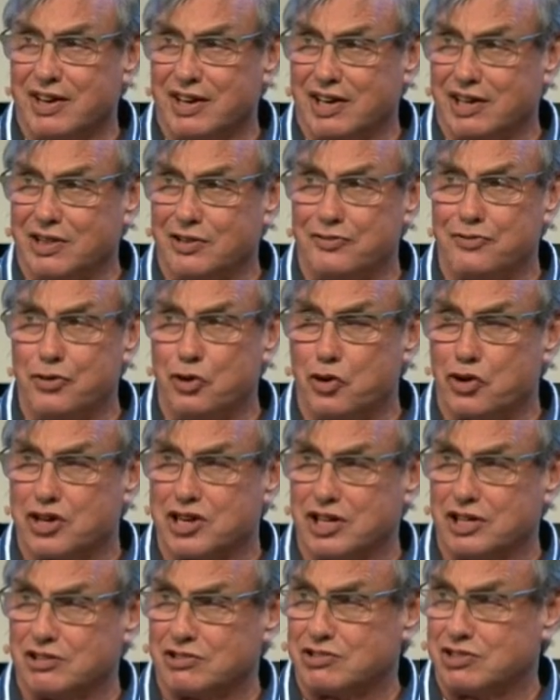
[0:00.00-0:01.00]
in the four
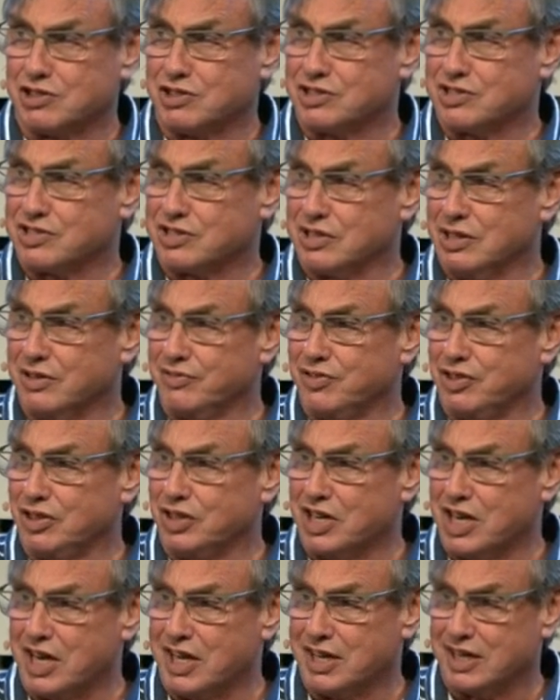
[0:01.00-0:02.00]
countries of the
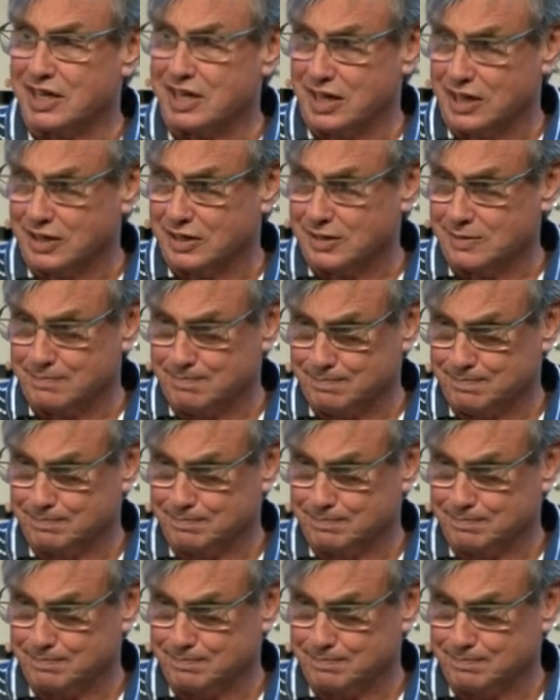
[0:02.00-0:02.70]
United Kingdom.